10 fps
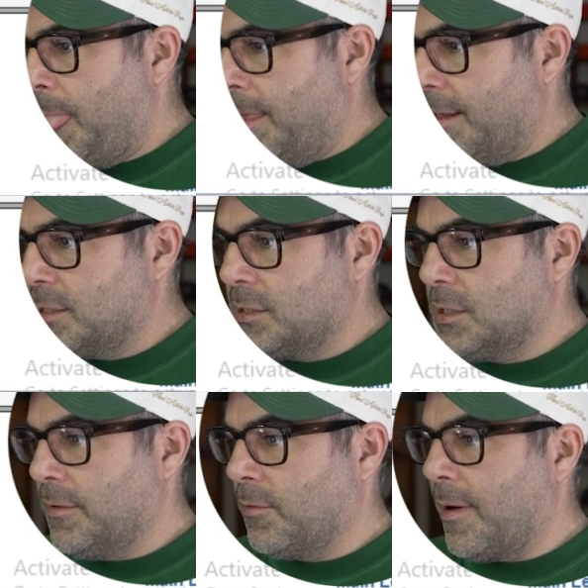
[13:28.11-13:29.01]
That's just to
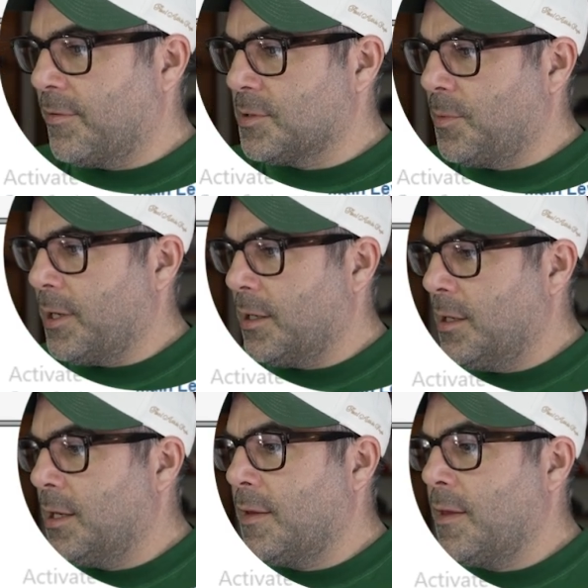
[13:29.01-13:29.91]
give a reference point.
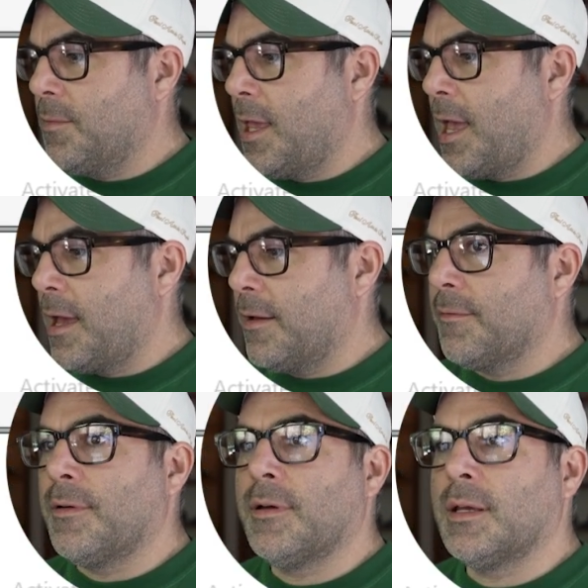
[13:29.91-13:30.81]
And then we have